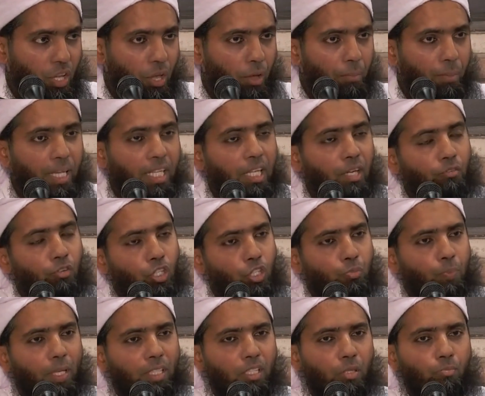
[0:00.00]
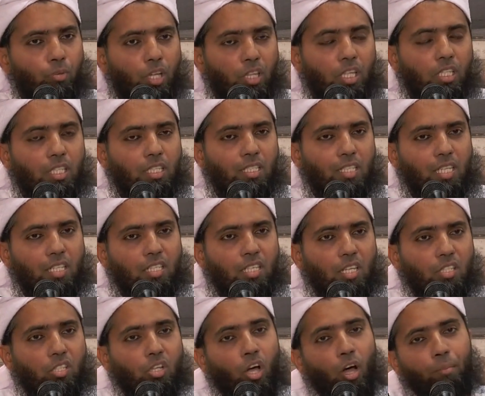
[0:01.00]
my dear respected brothers and
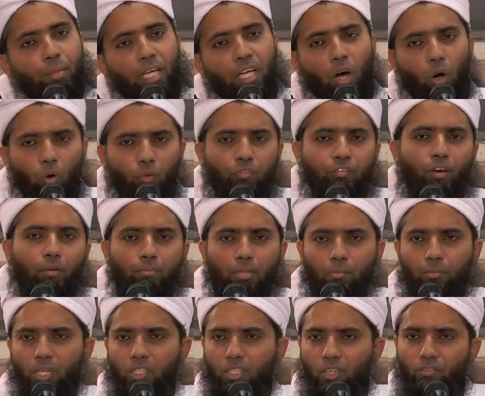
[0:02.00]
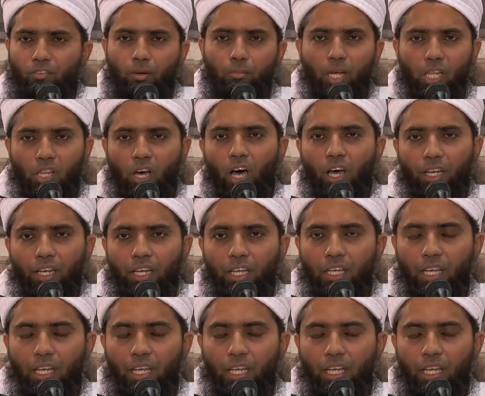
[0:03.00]
sisters, coming out from the month of Ramadan.